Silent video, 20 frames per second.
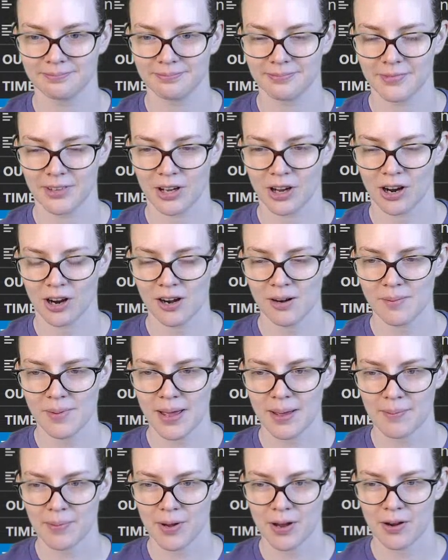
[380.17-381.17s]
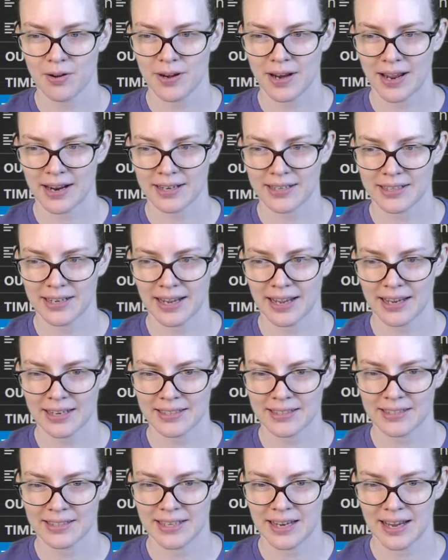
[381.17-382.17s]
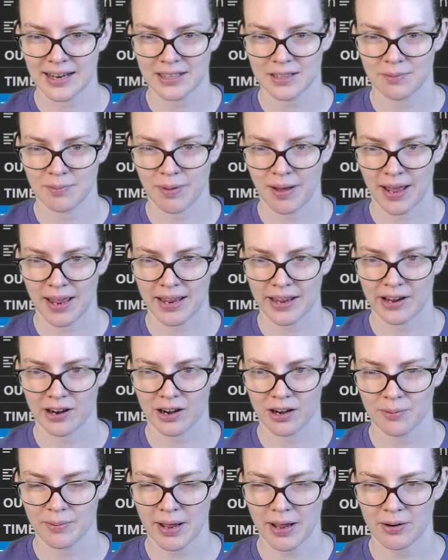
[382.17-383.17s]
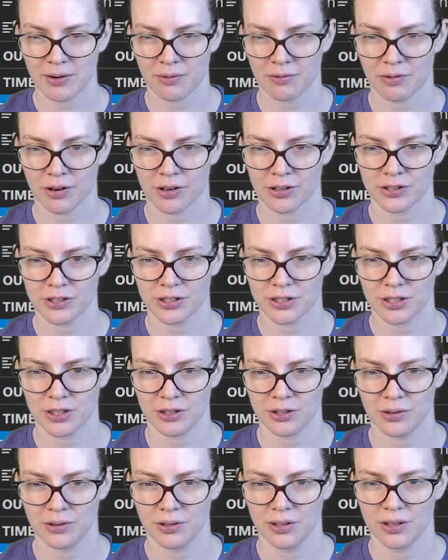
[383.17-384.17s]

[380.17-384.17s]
Car map codec can't detect byte. Car map refers to